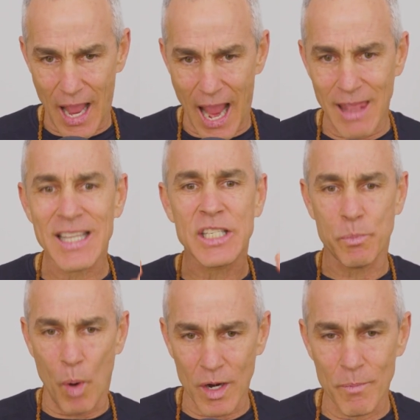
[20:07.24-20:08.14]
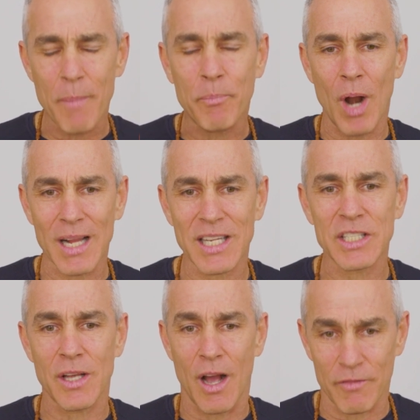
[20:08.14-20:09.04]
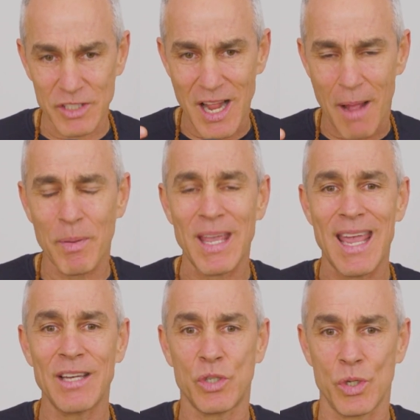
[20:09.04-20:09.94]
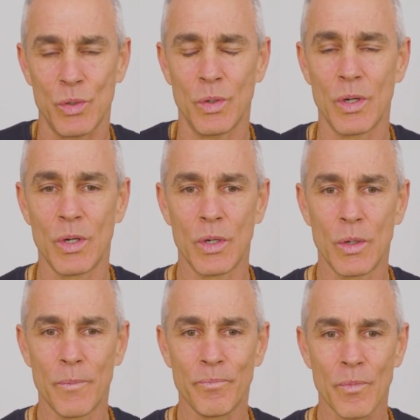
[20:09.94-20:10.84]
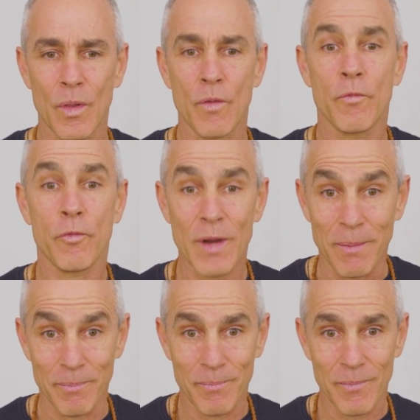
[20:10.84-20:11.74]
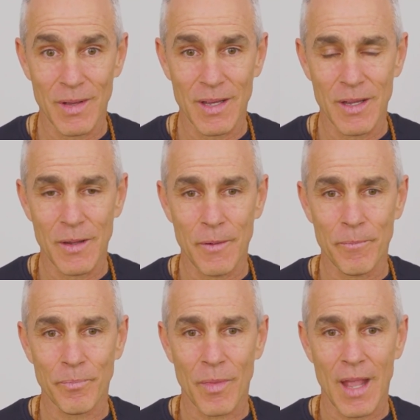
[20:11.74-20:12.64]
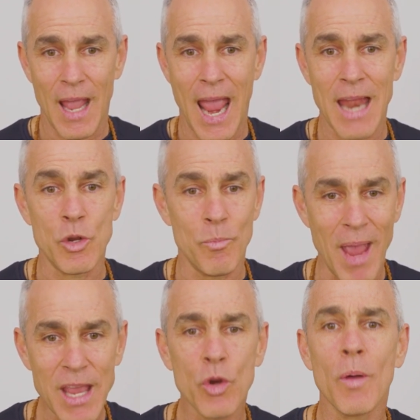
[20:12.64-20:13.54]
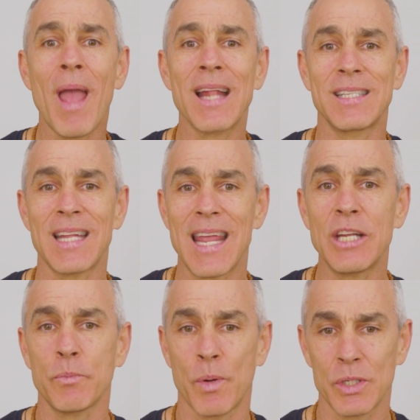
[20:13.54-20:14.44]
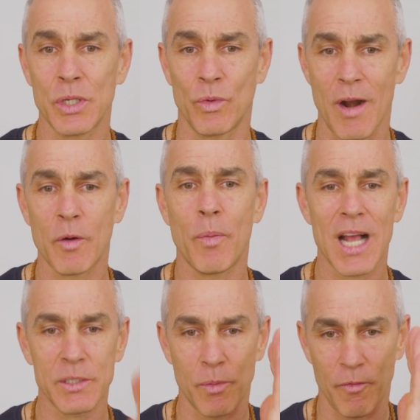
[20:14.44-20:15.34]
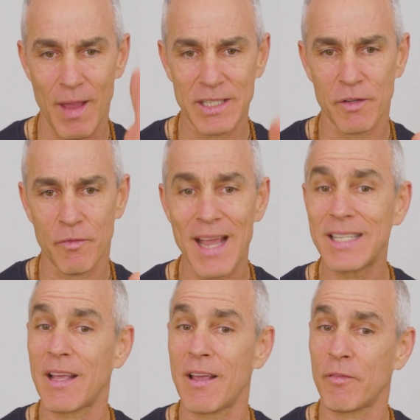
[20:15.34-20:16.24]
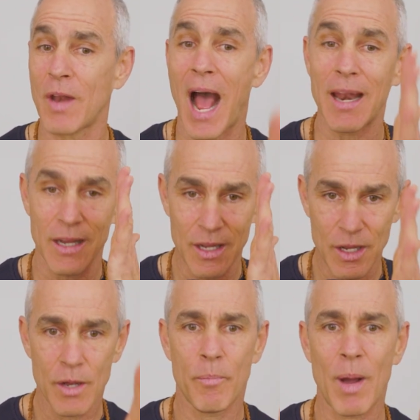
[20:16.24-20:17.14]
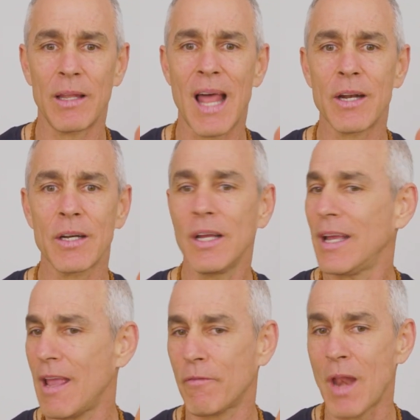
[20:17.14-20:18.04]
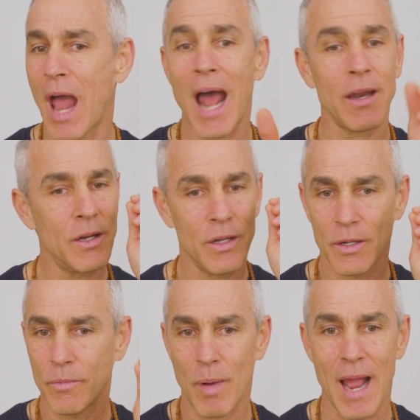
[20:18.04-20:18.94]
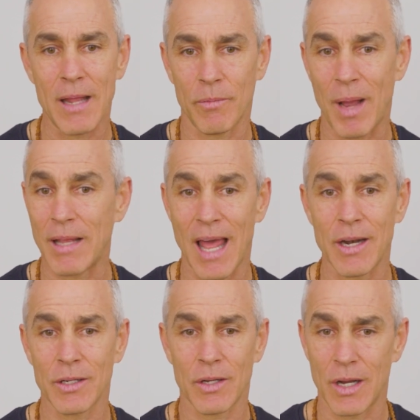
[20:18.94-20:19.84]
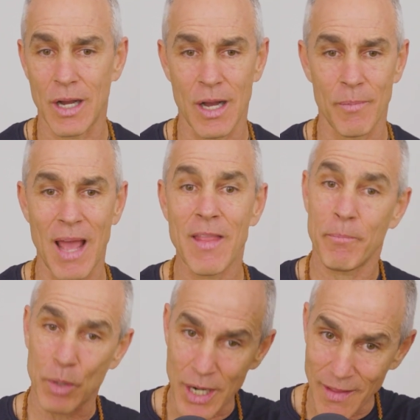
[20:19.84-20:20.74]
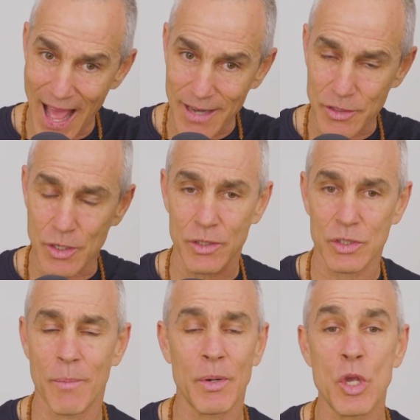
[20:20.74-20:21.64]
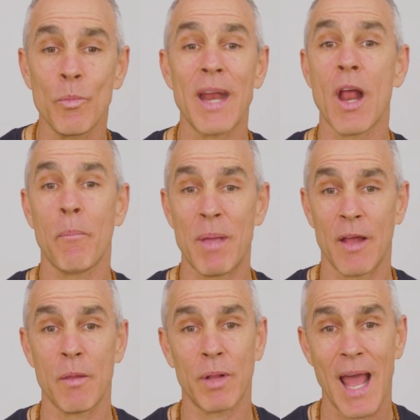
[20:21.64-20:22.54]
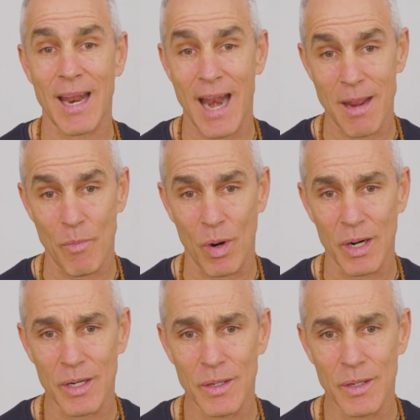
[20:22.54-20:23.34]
And this is part of my process of stepping into freedom. And you make your amends to each person wherever possible, face to face, if not by letter, if not by letter, and then burning that to somebody who might not be on the planet anymore.